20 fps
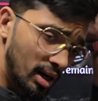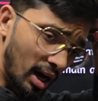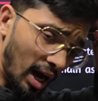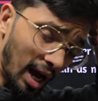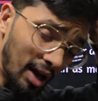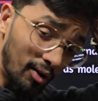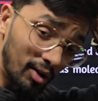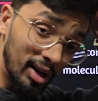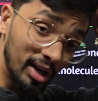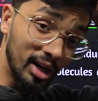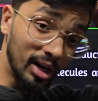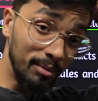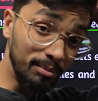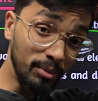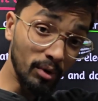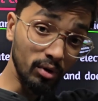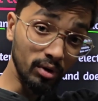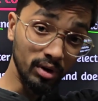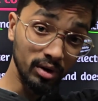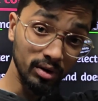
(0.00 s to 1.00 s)
Ionic
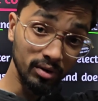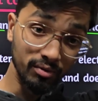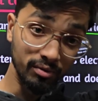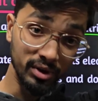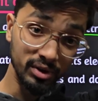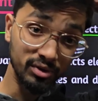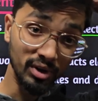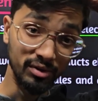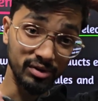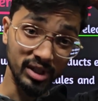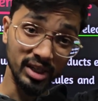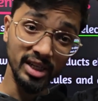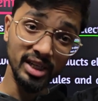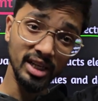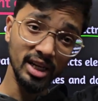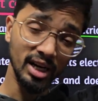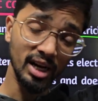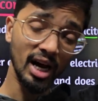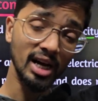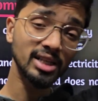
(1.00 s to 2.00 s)
compound, which we have studied
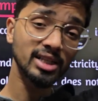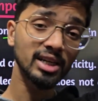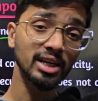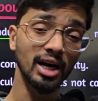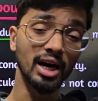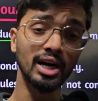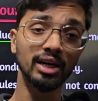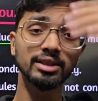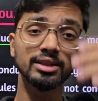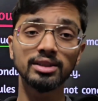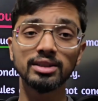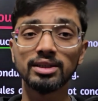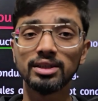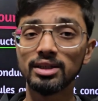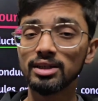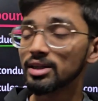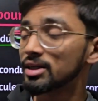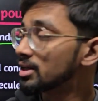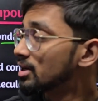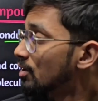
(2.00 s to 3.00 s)
in last class,
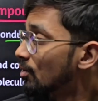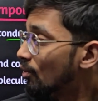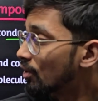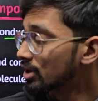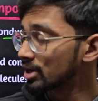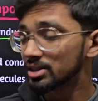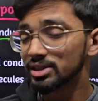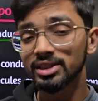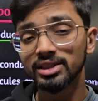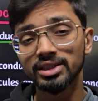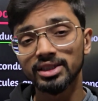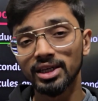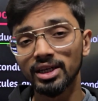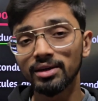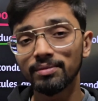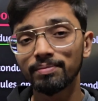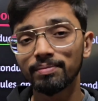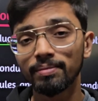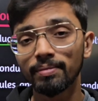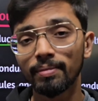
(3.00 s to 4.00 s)
what does it say?
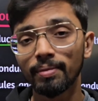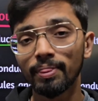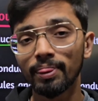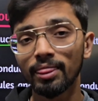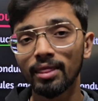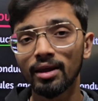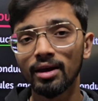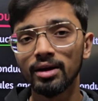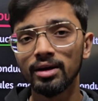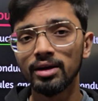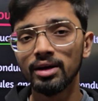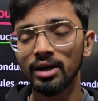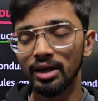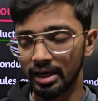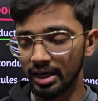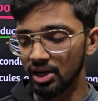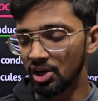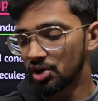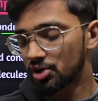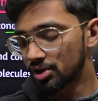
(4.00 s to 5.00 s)

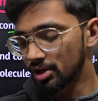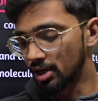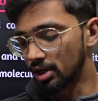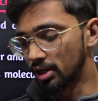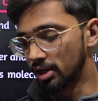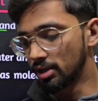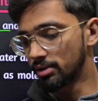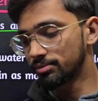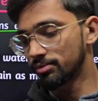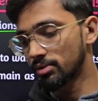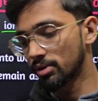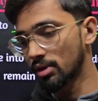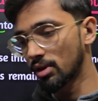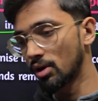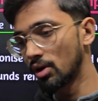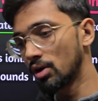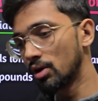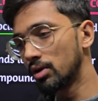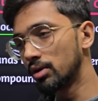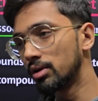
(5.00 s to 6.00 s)
Initially,
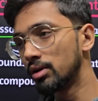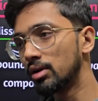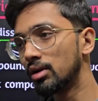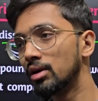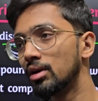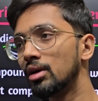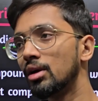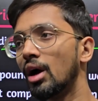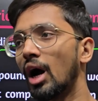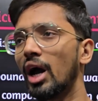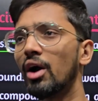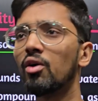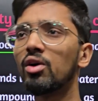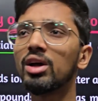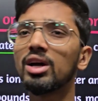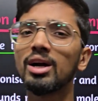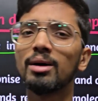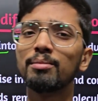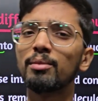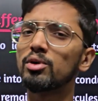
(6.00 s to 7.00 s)

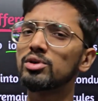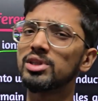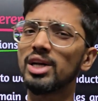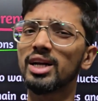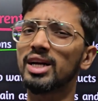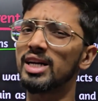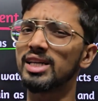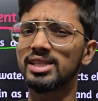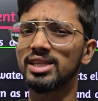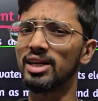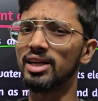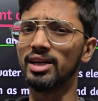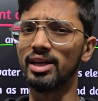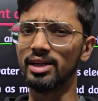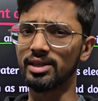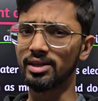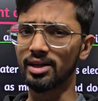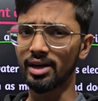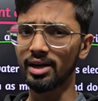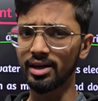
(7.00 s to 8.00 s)
ionic compounds are crystal in
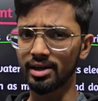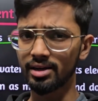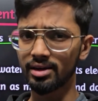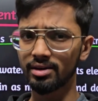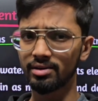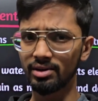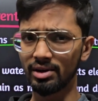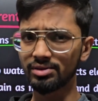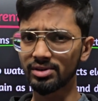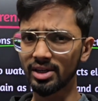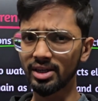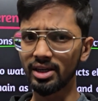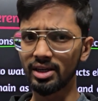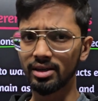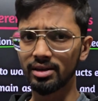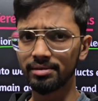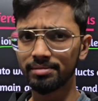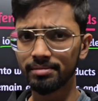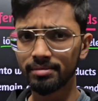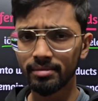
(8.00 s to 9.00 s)
nature, right? We have studied
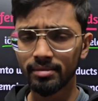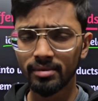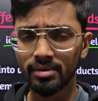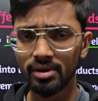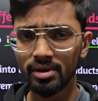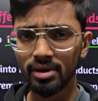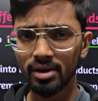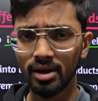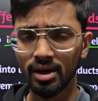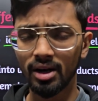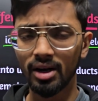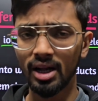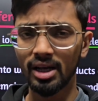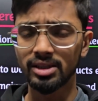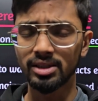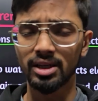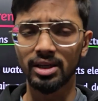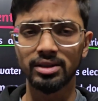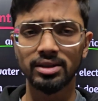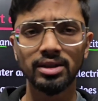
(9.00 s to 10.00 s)
in last
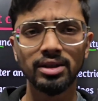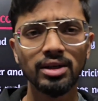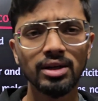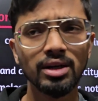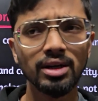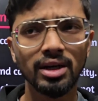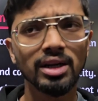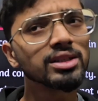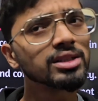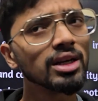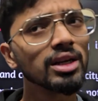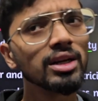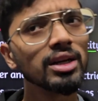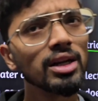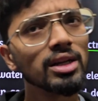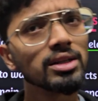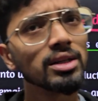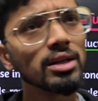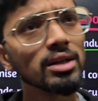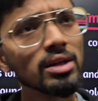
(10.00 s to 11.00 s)
class. Crystal in
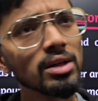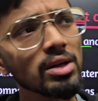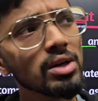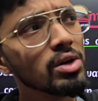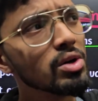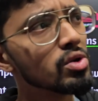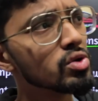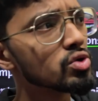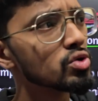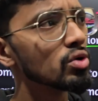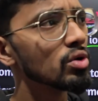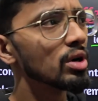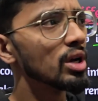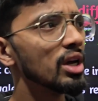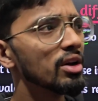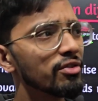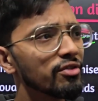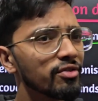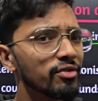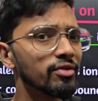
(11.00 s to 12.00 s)
nature. So
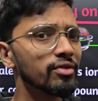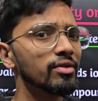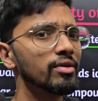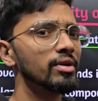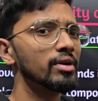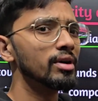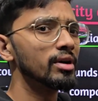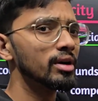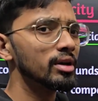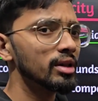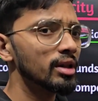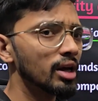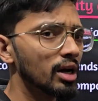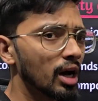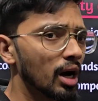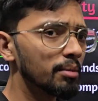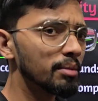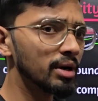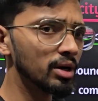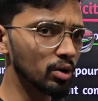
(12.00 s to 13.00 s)
if they
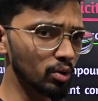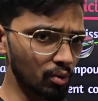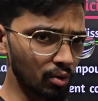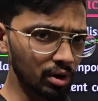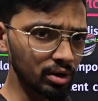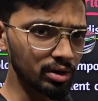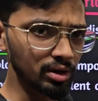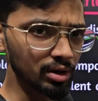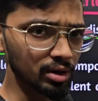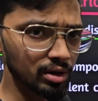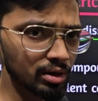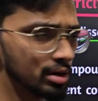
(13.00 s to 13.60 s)
come into water,